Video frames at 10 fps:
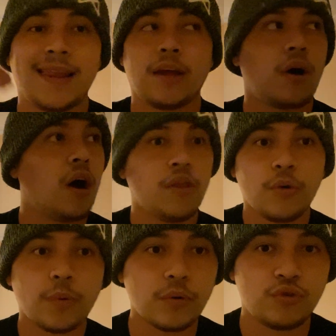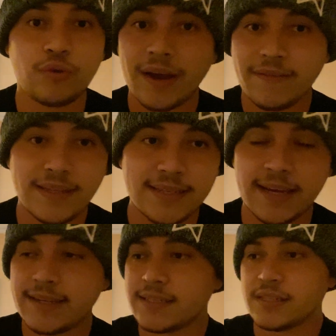like, on the road driving
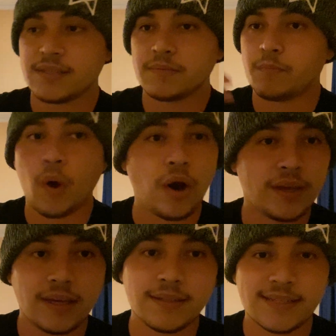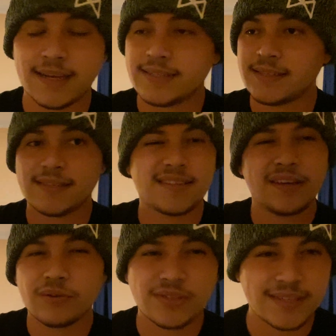tests, parking tests,
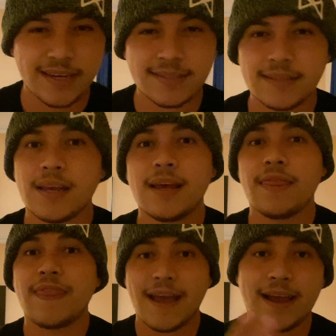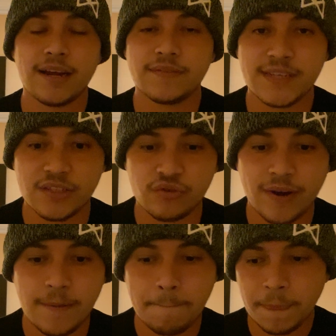skills test, that kind of test,
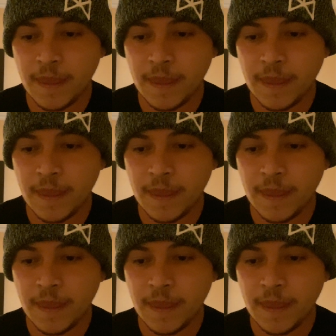right?